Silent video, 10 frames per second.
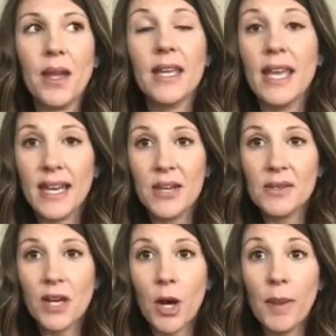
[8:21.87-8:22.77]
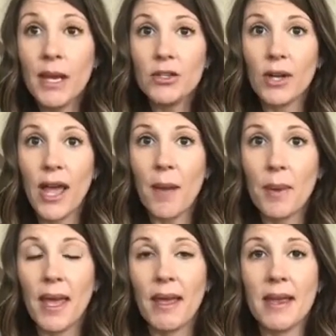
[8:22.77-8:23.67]
again, I use the Carb Manager
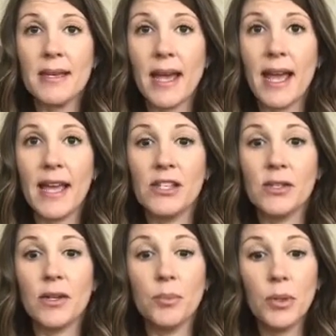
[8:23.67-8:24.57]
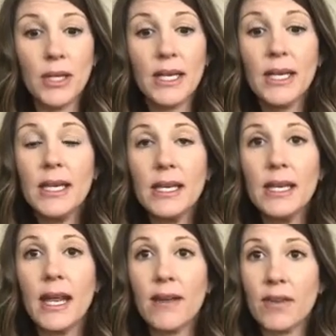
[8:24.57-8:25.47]
app, and I started putting
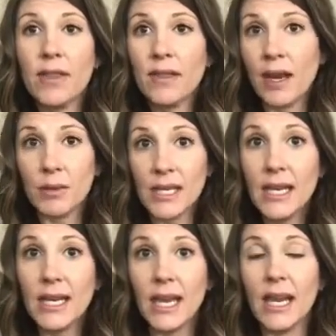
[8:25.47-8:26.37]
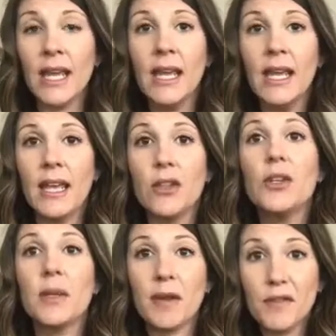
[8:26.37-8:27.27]
in everything that I was eating,
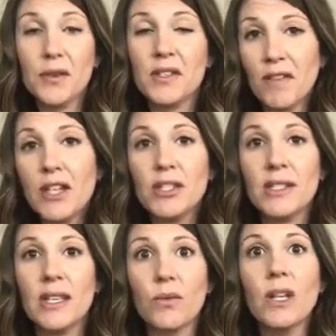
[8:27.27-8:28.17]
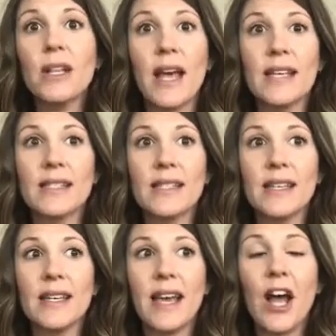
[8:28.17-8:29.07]
including my fruits and veggies, and realized
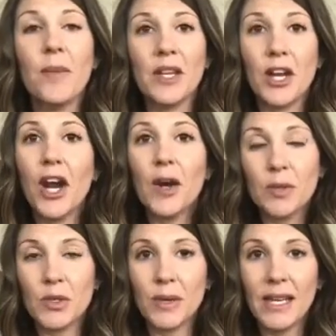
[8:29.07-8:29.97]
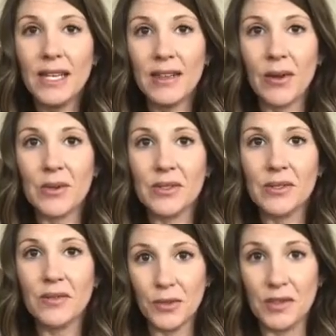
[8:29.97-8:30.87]
how many carbs were in those
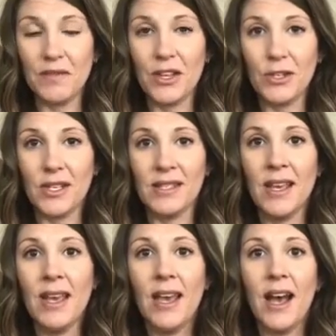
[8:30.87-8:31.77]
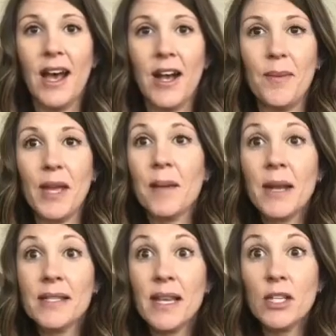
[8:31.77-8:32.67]
fruits and veggies. And I'm
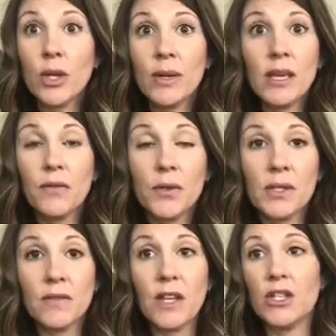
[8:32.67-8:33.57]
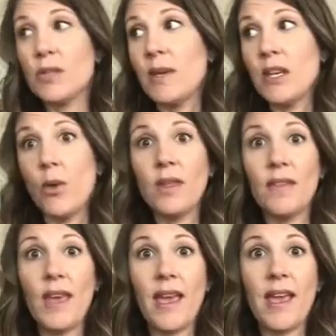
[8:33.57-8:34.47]
not saying don't eat fruits and veggies. We know
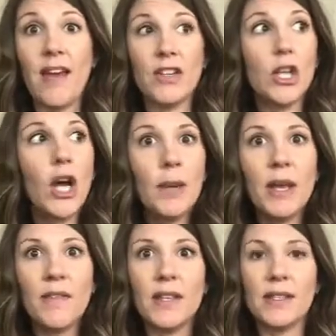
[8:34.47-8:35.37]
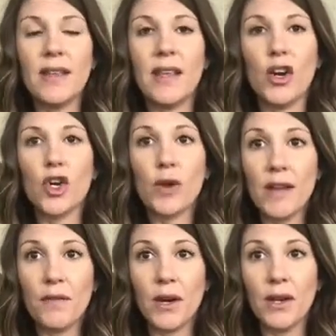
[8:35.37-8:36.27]
that they have a ton of benefits and they are
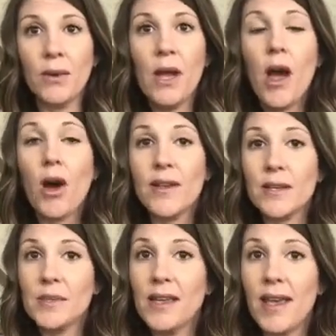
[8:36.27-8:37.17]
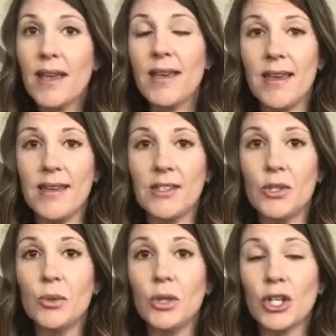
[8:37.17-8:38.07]
great for you. All I'm saying is
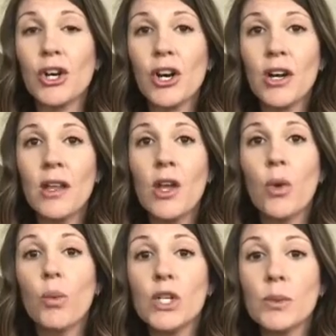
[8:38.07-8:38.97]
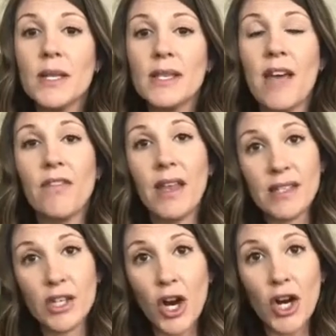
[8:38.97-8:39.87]
to learn which ones have
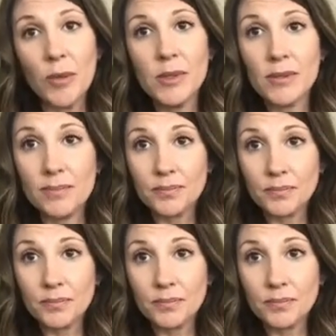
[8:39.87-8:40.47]
less carbs